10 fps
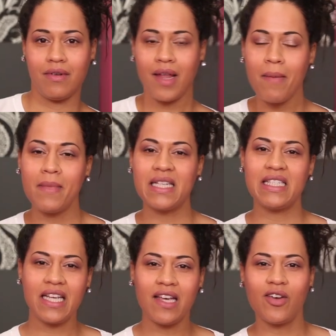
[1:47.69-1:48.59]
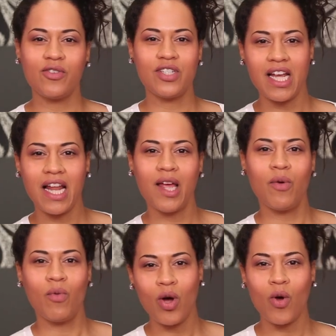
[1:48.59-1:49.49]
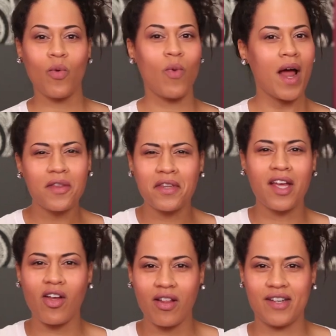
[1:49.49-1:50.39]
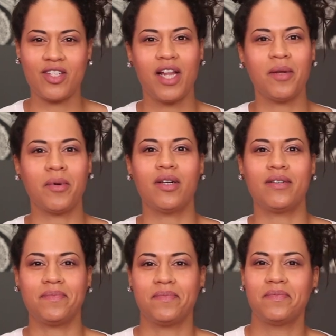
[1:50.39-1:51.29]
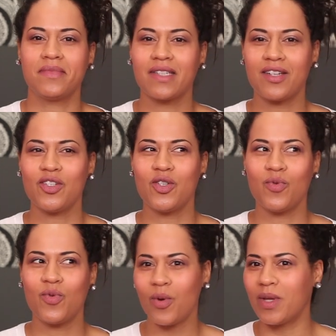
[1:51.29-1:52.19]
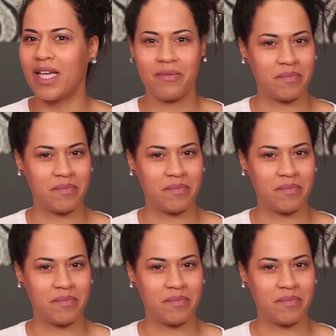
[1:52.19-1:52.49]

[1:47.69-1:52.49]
Let me see your jelly roll. Why do you think they call it a jelly roll? Because you roll it.